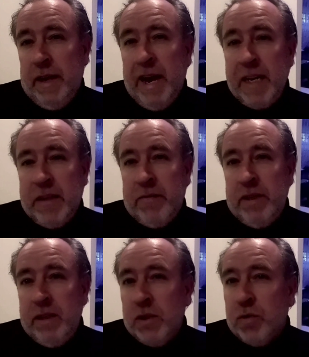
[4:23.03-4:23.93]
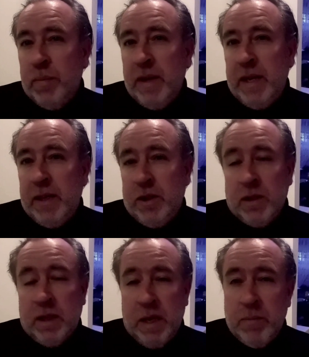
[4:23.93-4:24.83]
actively discriminating
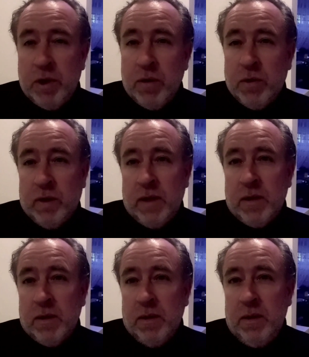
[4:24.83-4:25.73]
just to keep the contracts.